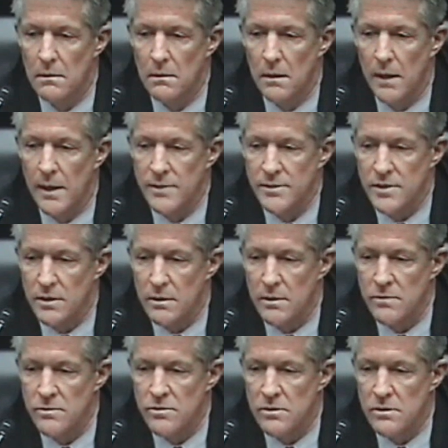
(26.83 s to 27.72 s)
As it
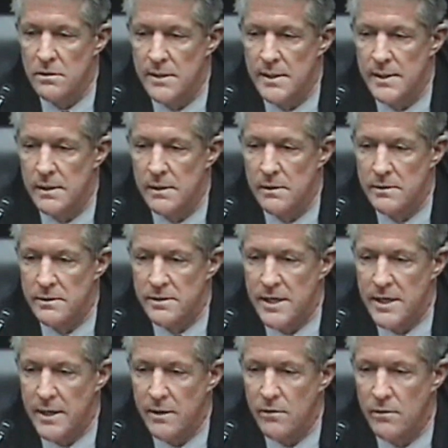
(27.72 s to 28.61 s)
goes to data
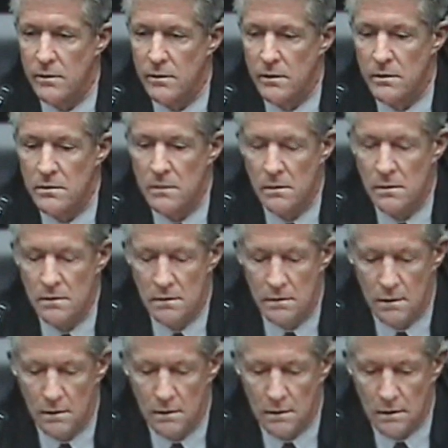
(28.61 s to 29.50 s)
integrity,
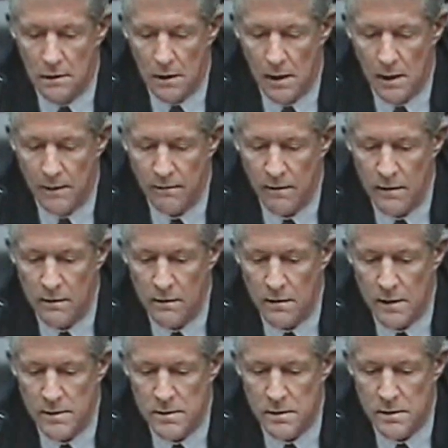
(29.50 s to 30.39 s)
I think
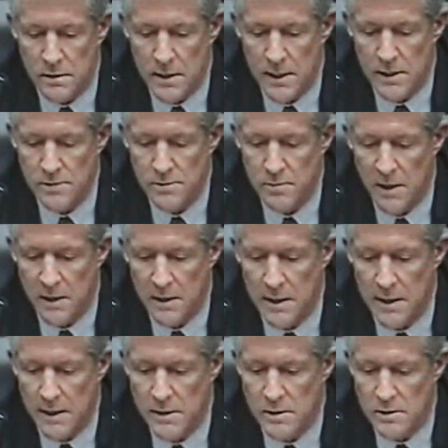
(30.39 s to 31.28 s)
that's a
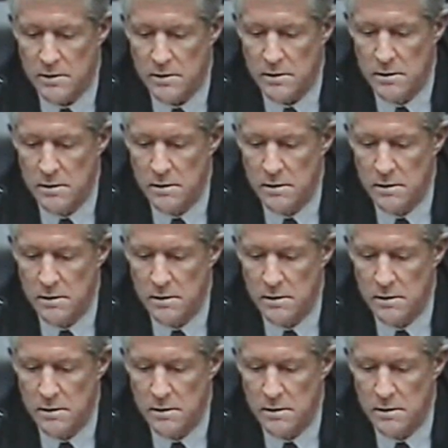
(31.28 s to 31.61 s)
case-by-case